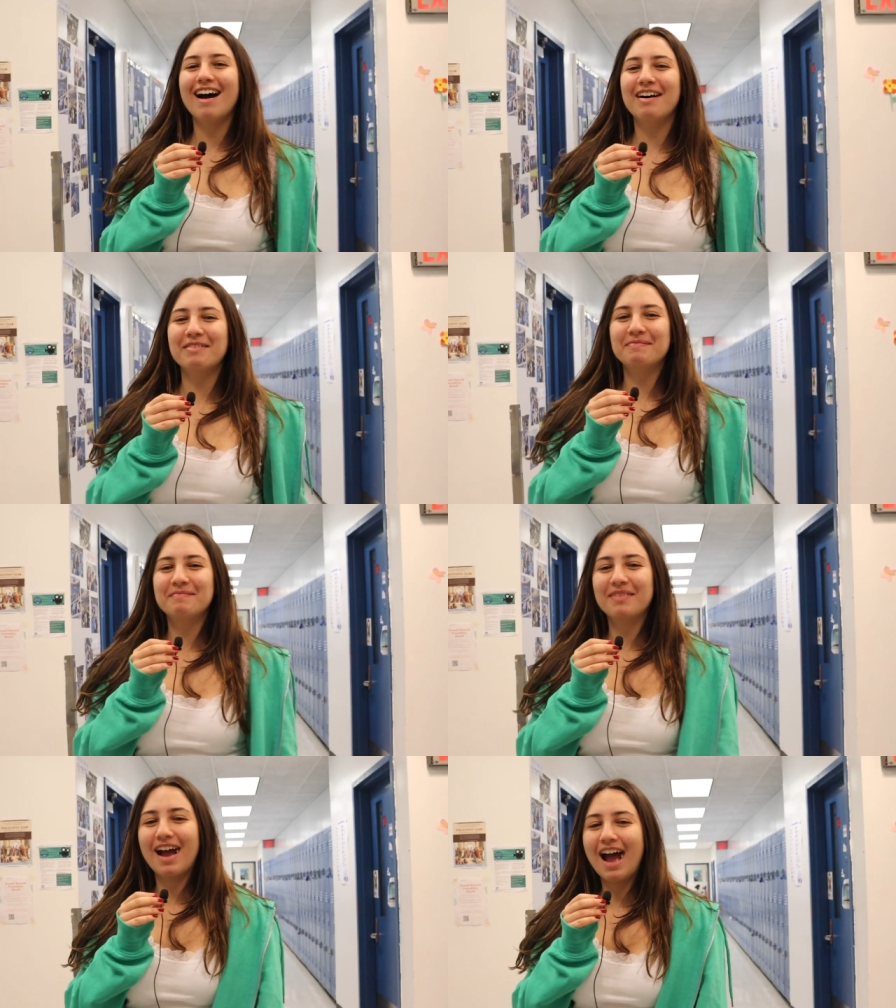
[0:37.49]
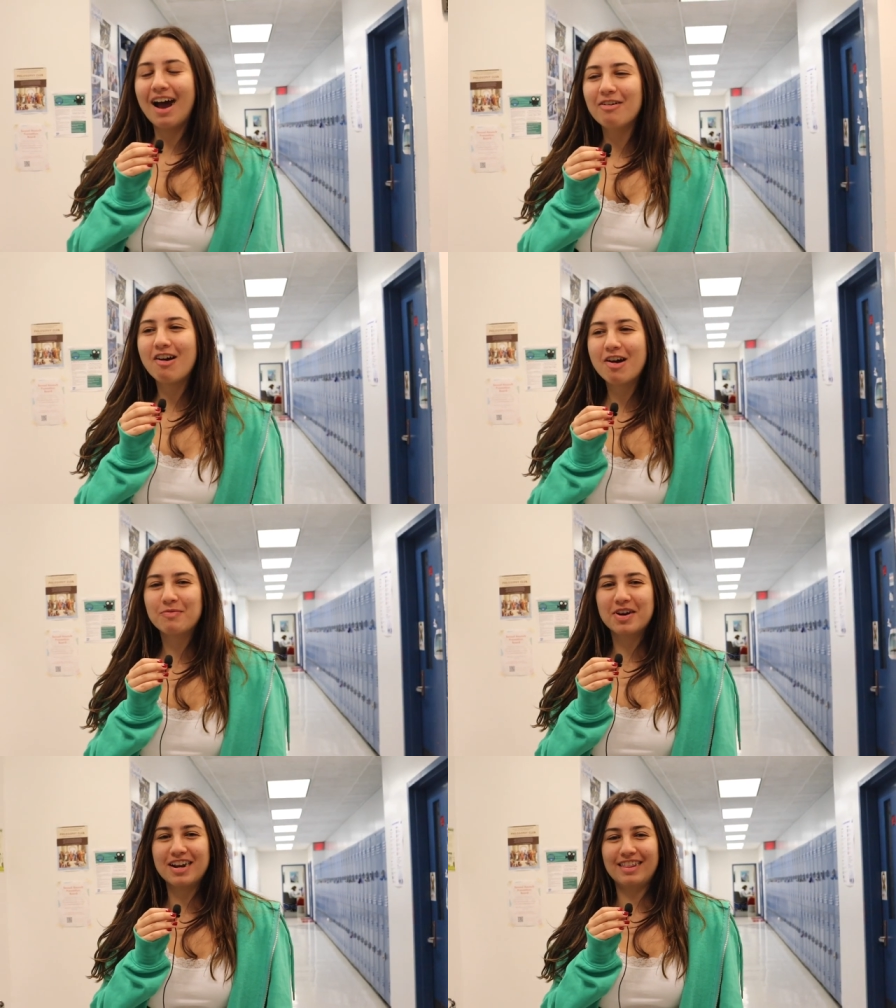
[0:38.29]
Um, how
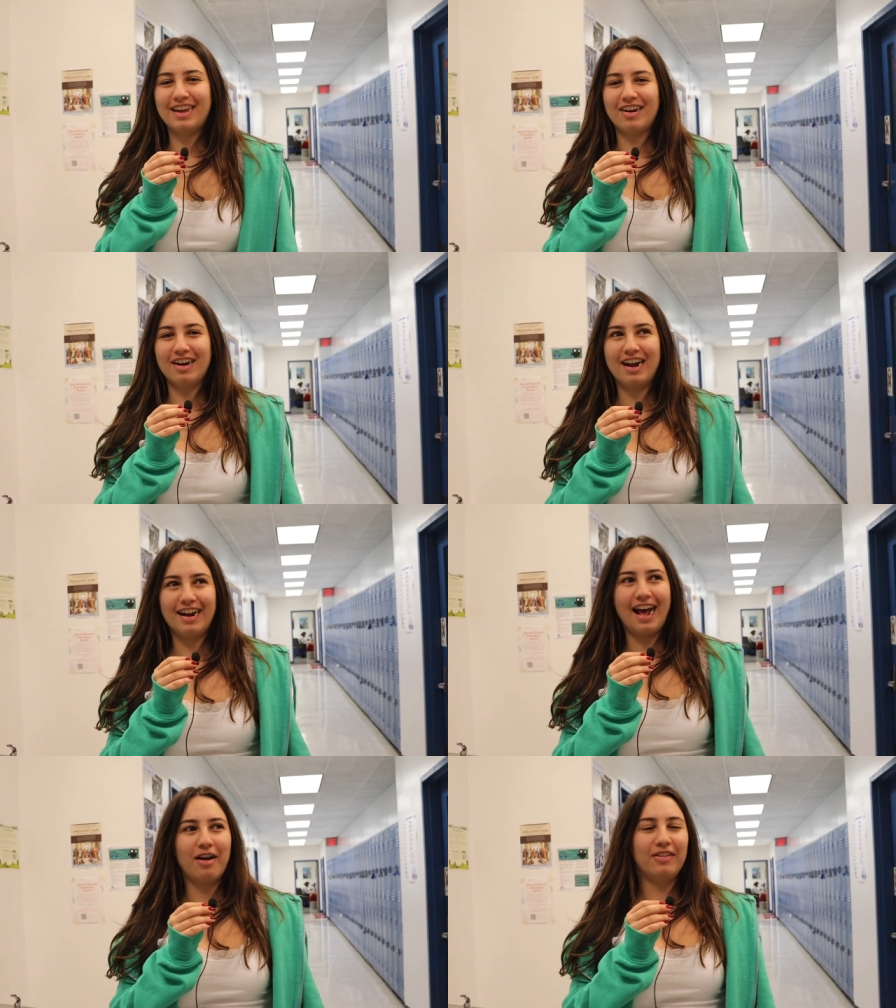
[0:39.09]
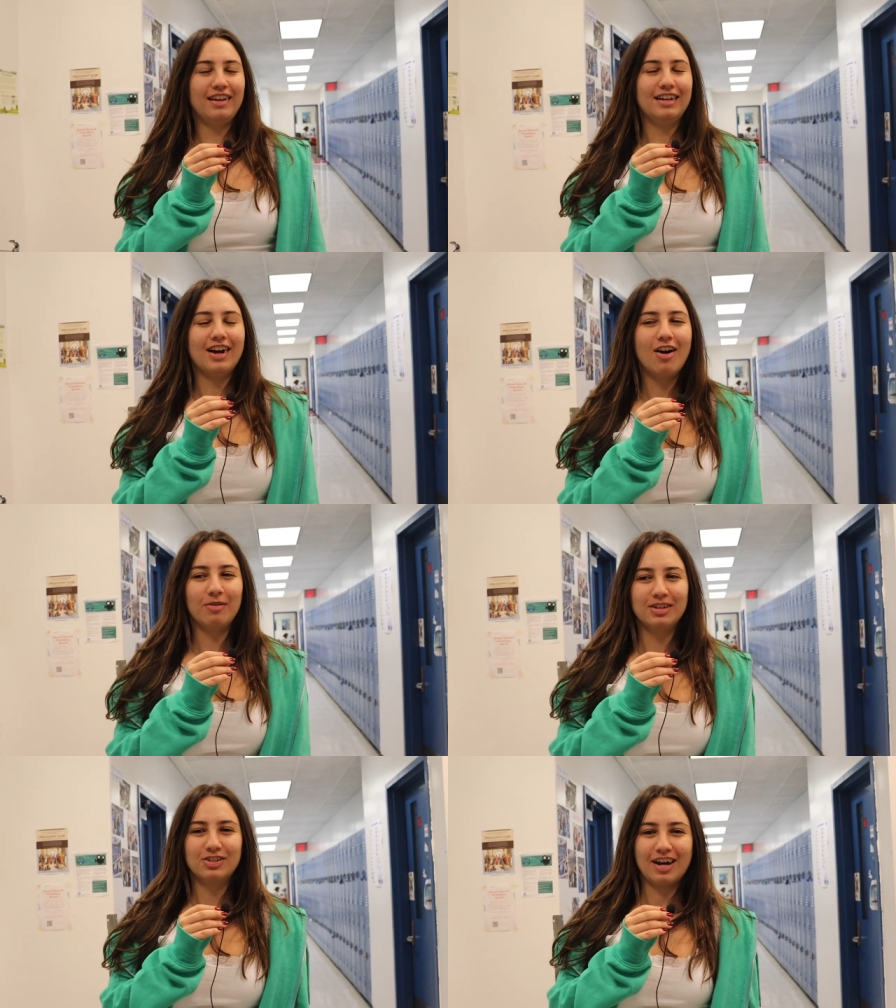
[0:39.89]
hardworking they are and how they
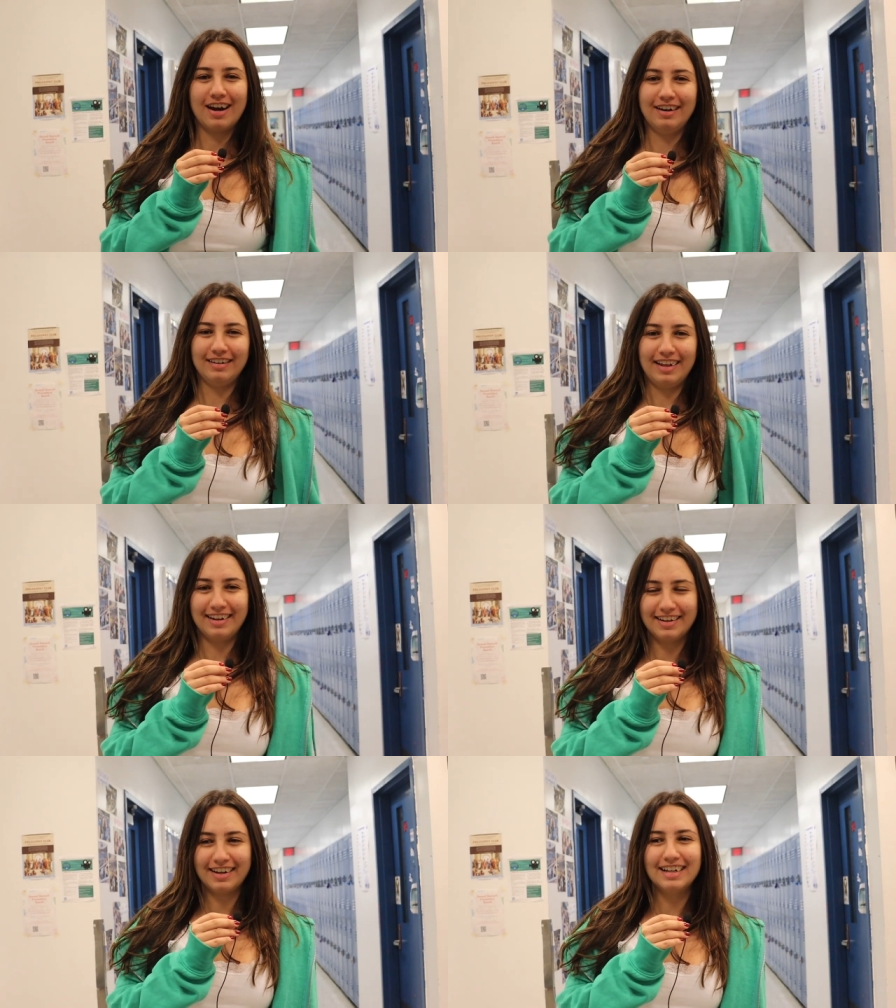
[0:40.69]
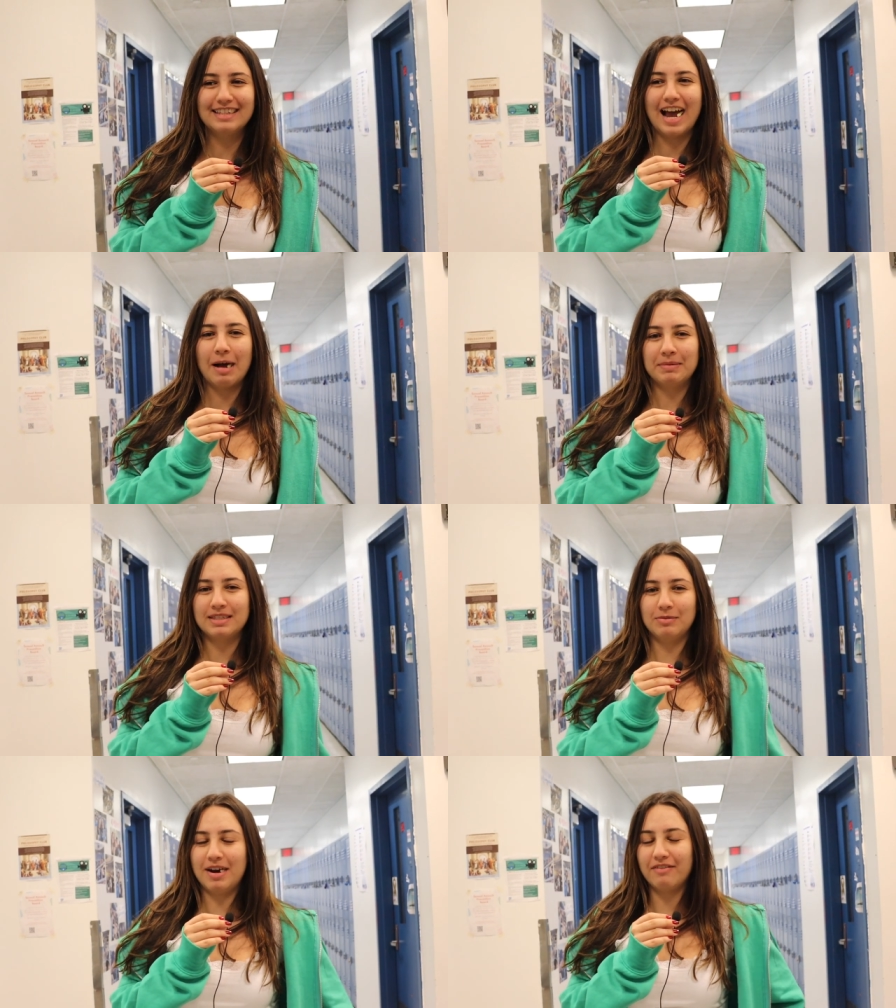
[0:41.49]
always try and like
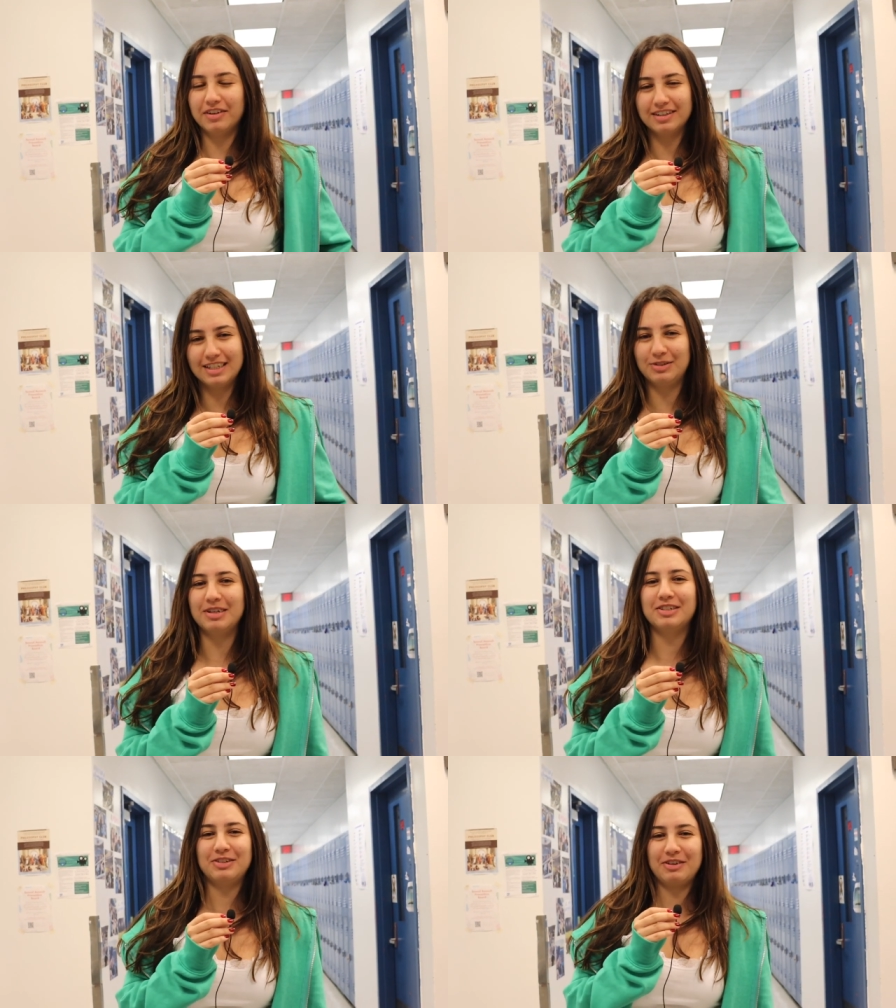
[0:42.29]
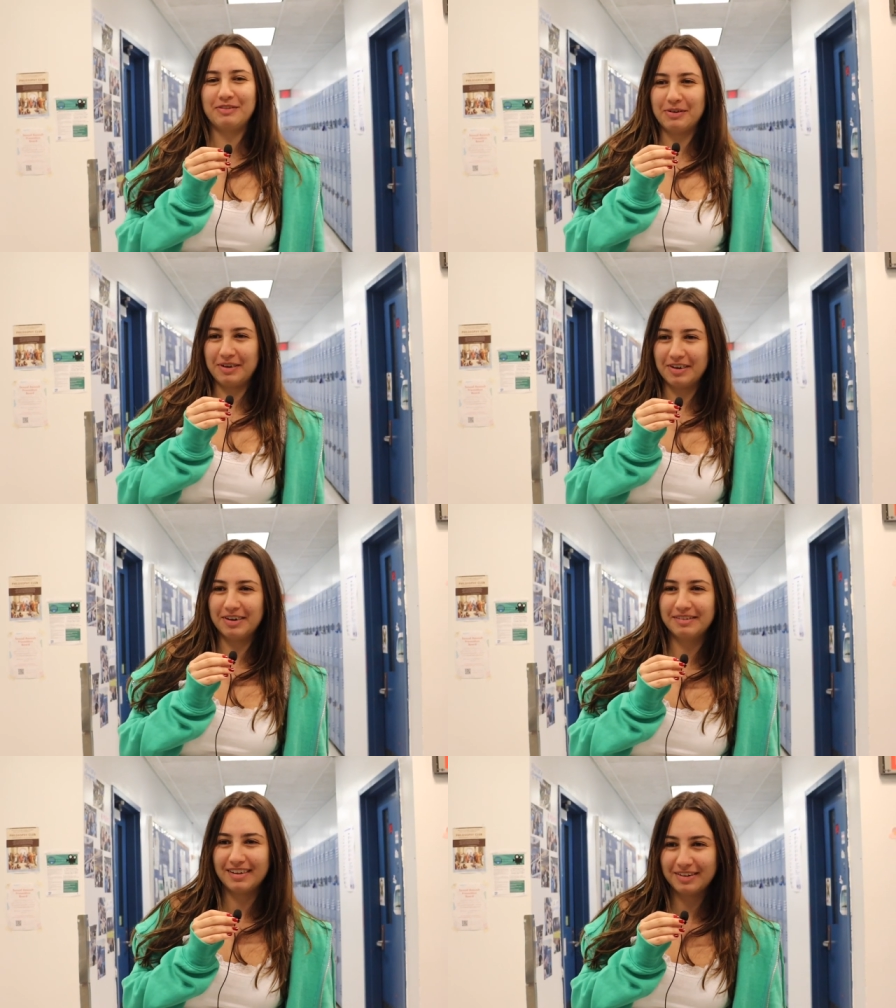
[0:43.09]
adapt to whatever situations you have going
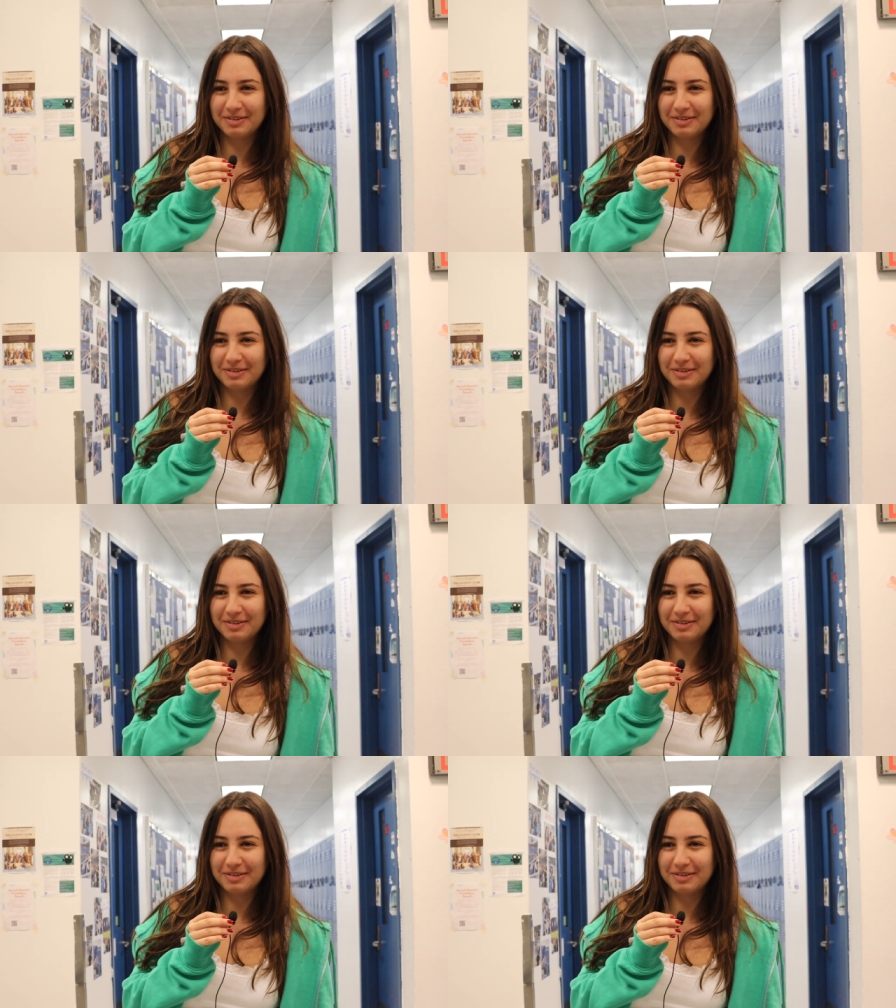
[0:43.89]
on.